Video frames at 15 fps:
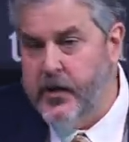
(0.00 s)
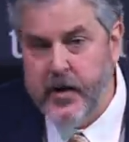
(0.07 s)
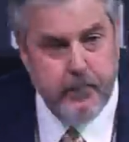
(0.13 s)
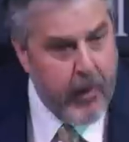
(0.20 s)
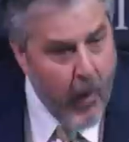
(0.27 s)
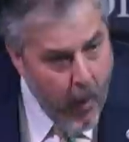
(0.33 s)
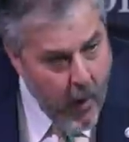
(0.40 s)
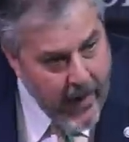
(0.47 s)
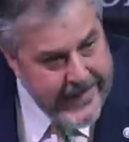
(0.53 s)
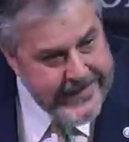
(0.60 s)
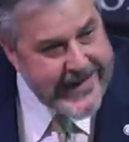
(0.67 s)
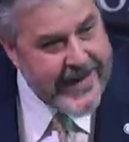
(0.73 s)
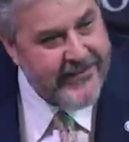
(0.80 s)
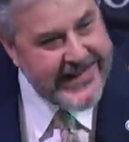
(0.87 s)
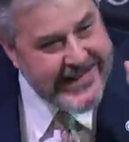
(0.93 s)
to the
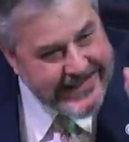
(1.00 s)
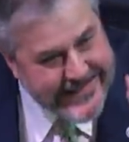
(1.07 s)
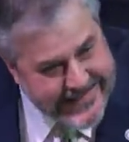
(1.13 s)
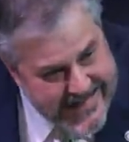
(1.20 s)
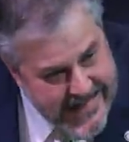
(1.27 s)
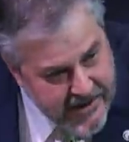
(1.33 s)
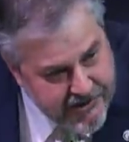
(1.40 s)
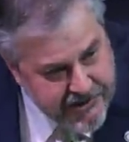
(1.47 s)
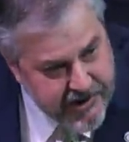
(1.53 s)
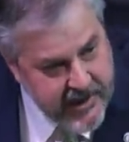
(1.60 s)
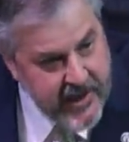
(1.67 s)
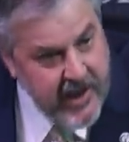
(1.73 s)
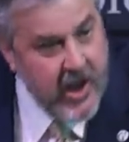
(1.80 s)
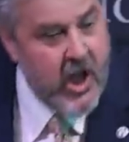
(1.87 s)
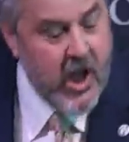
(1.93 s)
point of a
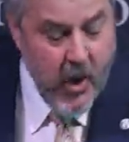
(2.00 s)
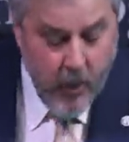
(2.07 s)
decision,